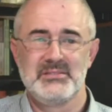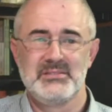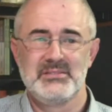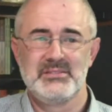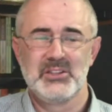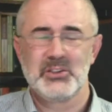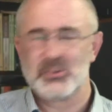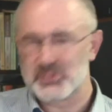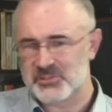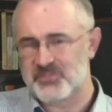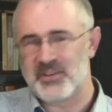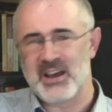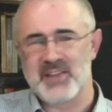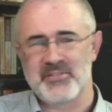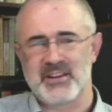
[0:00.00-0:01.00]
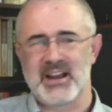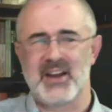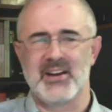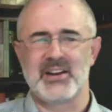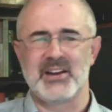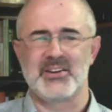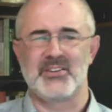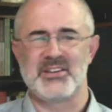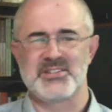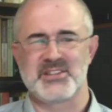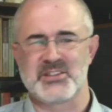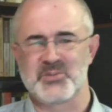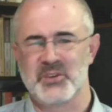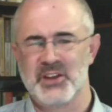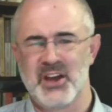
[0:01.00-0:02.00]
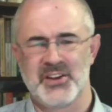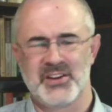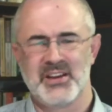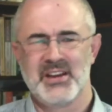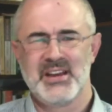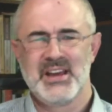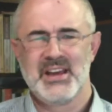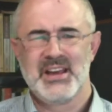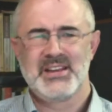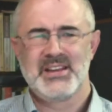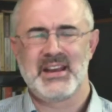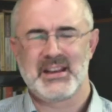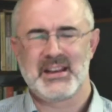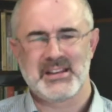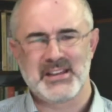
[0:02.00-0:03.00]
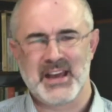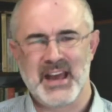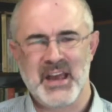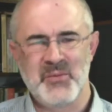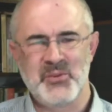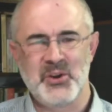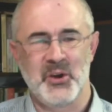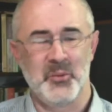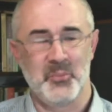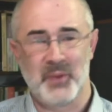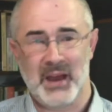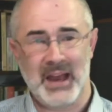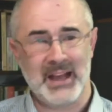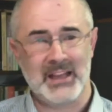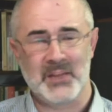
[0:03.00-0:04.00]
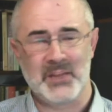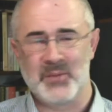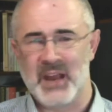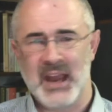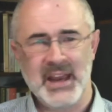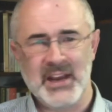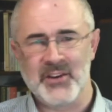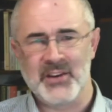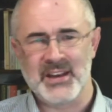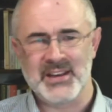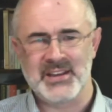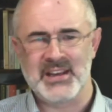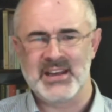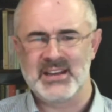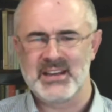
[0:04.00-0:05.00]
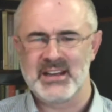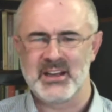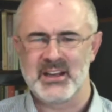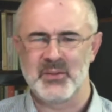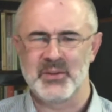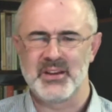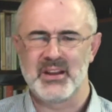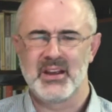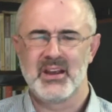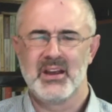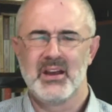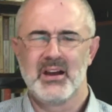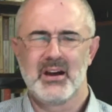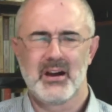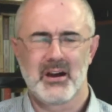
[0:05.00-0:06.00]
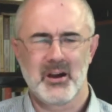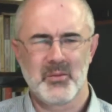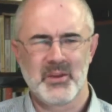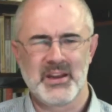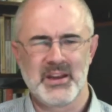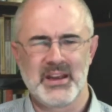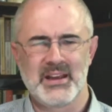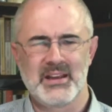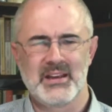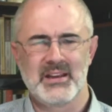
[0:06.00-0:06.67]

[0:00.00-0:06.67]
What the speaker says: And those five characteristics, we'll not take time to unpack them in any great detail, but harmony.